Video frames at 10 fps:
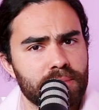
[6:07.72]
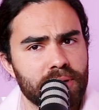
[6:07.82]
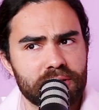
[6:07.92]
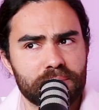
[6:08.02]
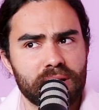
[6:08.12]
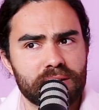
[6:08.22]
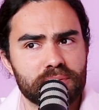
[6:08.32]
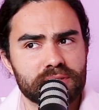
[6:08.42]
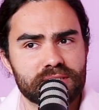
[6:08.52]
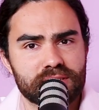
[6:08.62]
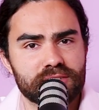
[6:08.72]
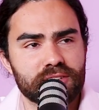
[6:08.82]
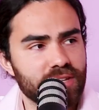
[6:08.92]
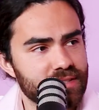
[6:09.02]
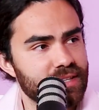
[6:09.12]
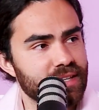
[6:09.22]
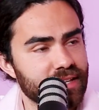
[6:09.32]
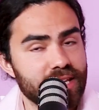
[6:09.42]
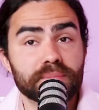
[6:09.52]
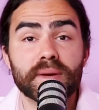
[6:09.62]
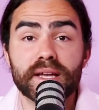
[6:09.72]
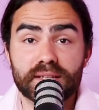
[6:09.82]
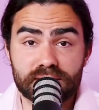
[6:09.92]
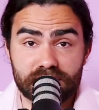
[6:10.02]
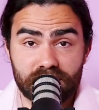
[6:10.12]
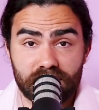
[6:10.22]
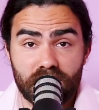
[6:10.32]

Perry the platypus is a solid 10. He makes